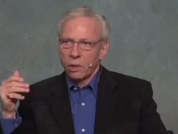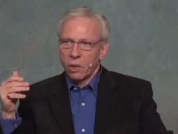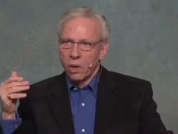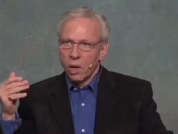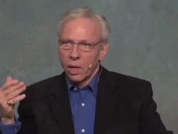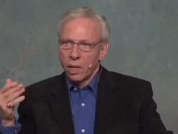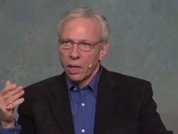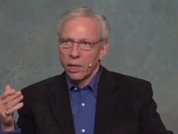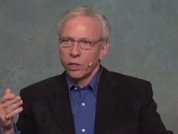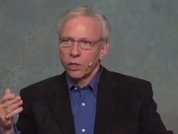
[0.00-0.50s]

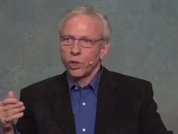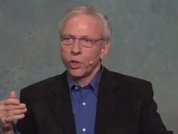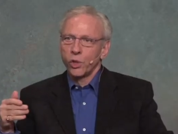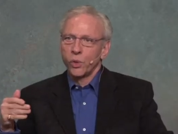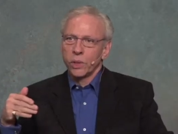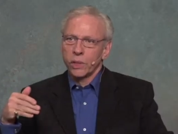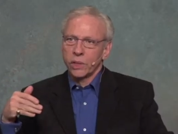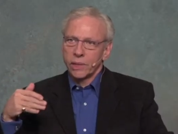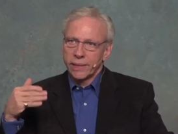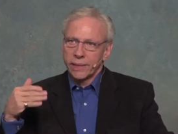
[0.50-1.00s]
long as
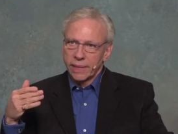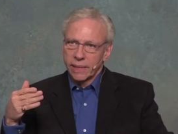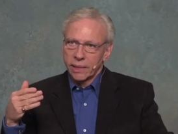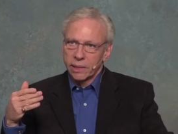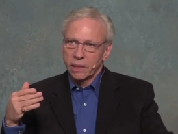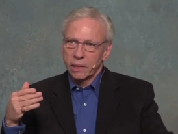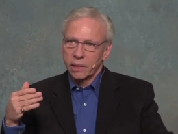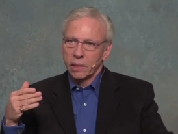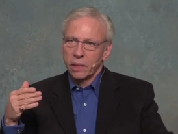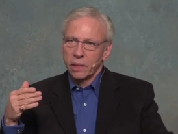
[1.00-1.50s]
you
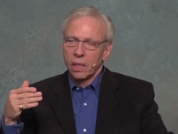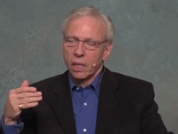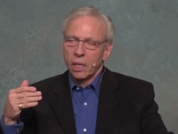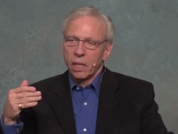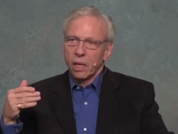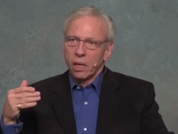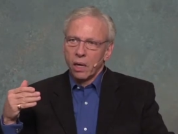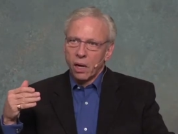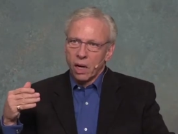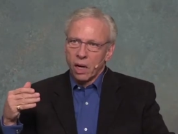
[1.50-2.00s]
insist
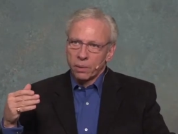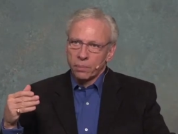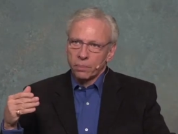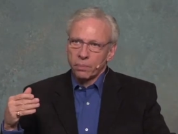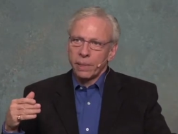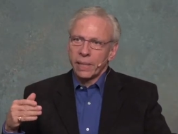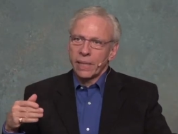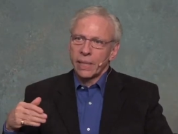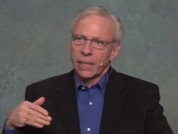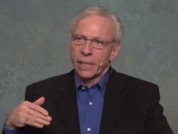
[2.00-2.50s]
on
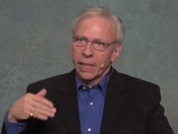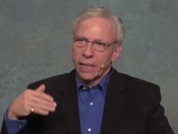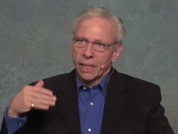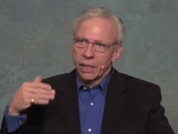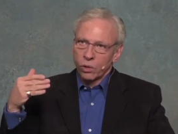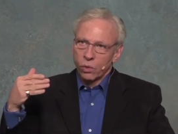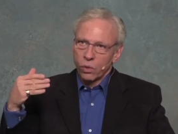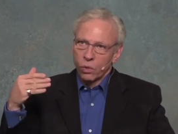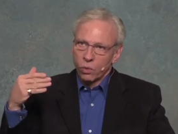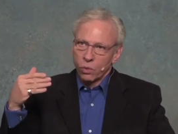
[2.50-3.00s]
being
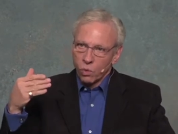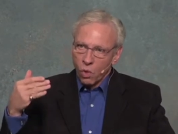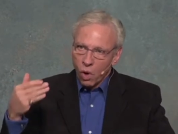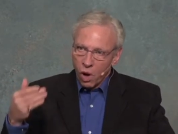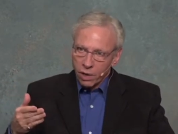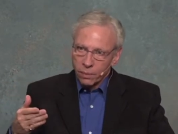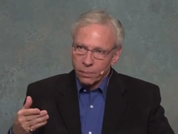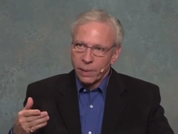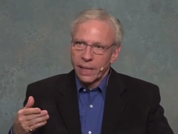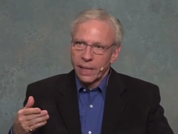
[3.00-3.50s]
in the
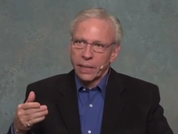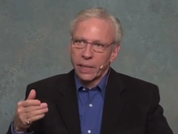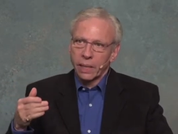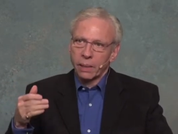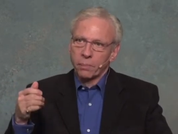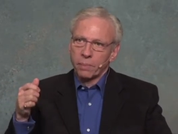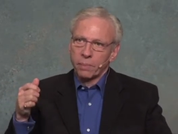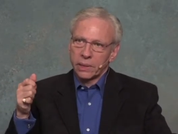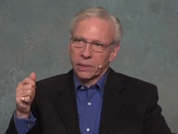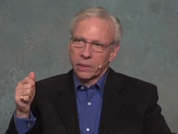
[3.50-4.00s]

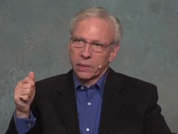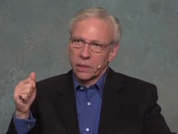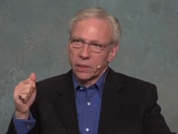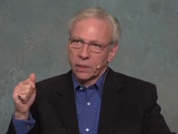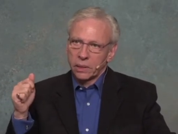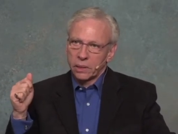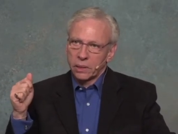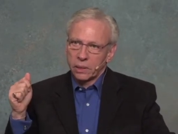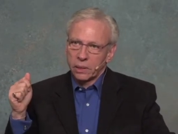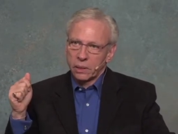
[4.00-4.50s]
wrong-making
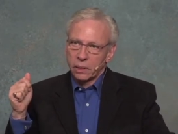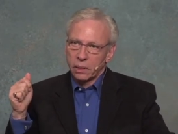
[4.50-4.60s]
business.